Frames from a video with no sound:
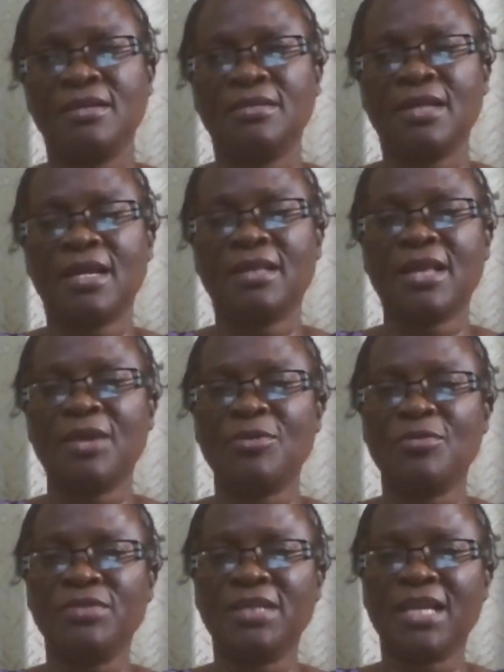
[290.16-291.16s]
I thank
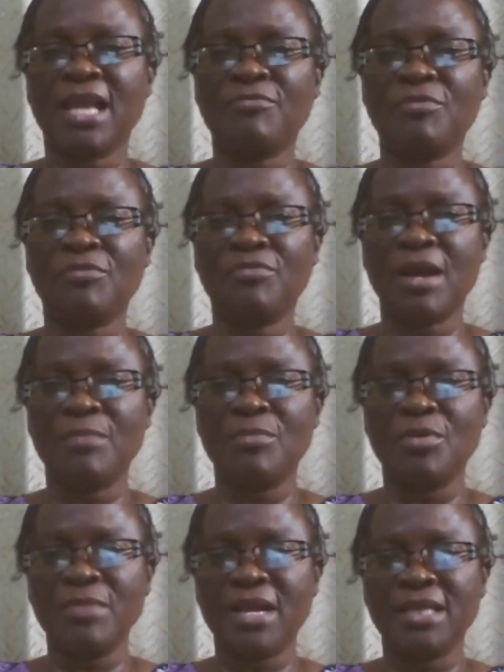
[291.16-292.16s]
God for the life of our
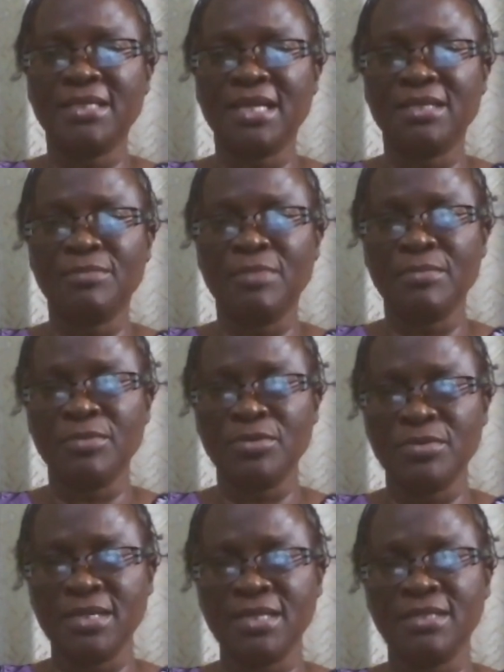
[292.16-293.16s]
mommy and daddy,
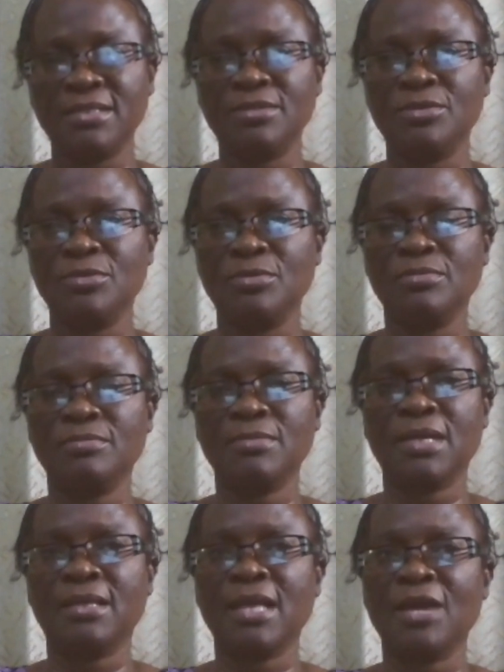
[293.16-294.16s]

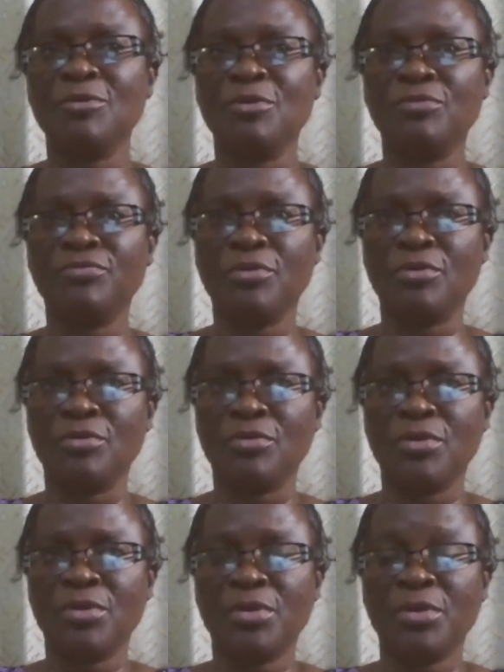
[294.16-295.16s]
I thank God for
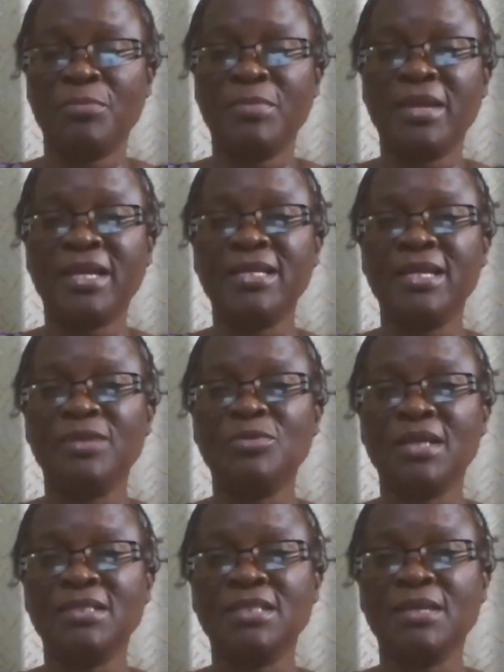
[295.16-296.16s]
making them
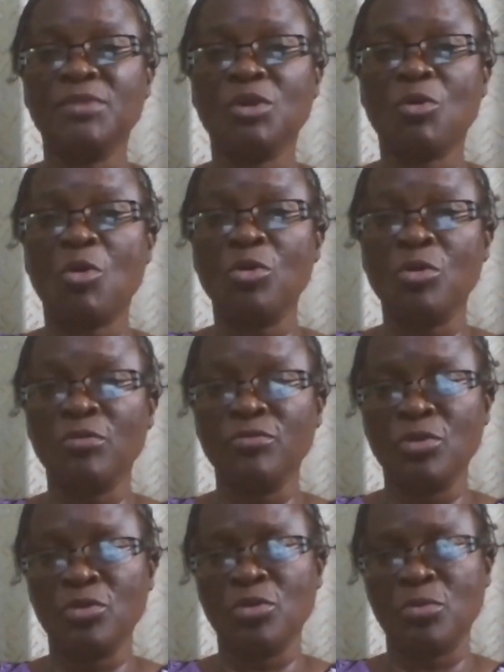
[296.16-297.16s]
to accept the call of
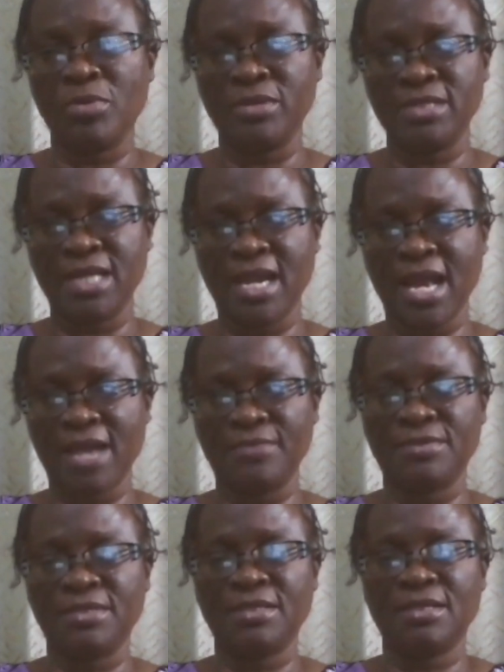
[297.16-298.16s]
God upon their
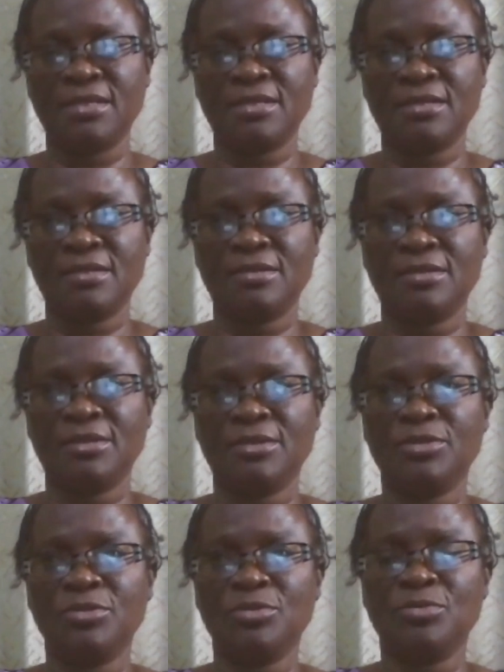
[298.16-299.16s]
lives,
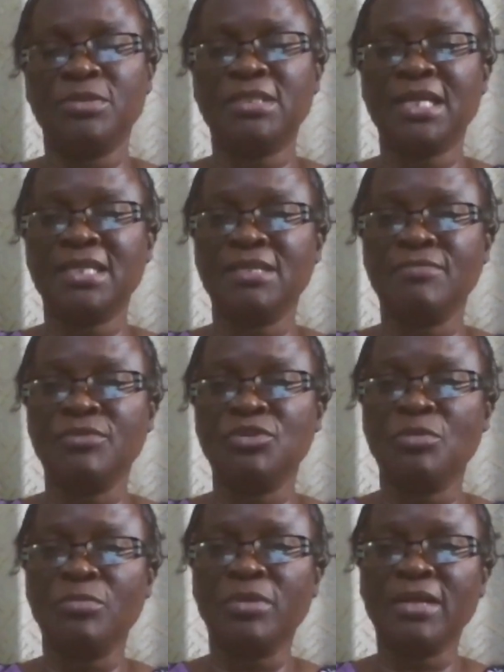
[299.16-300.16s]
you know, which has given
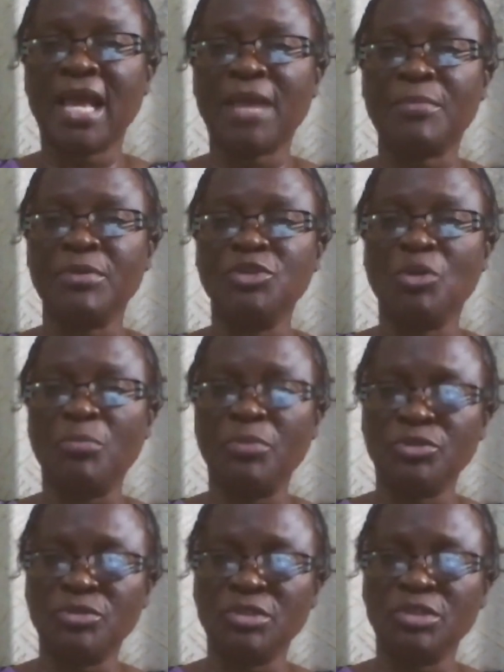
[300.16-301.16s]
somebody like me the
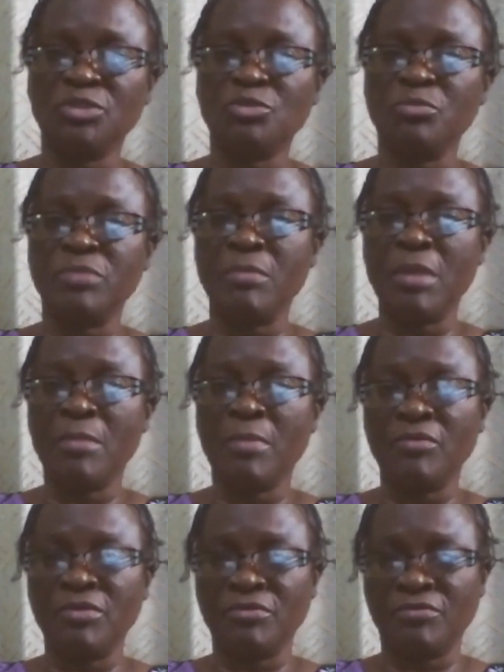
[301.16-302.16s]
opportunity to be a member
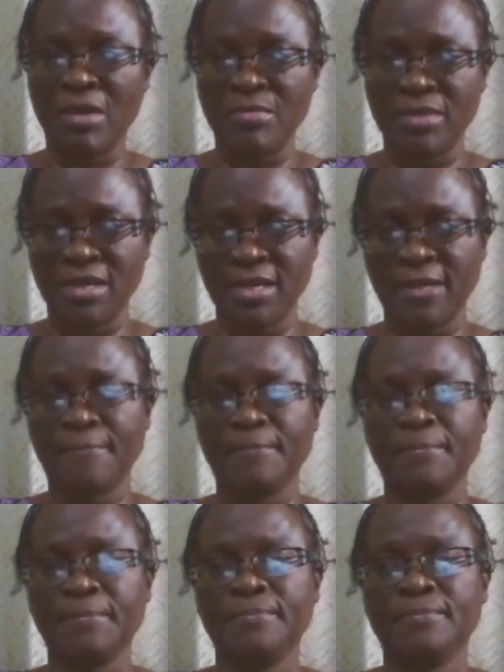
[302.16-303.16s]
of the family.
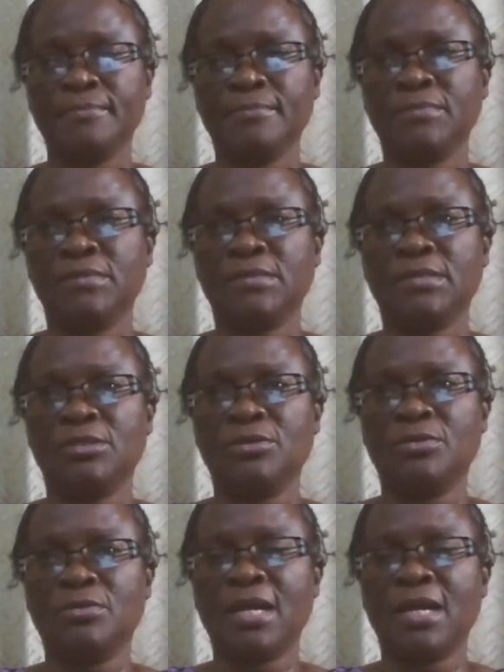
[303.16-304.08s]
I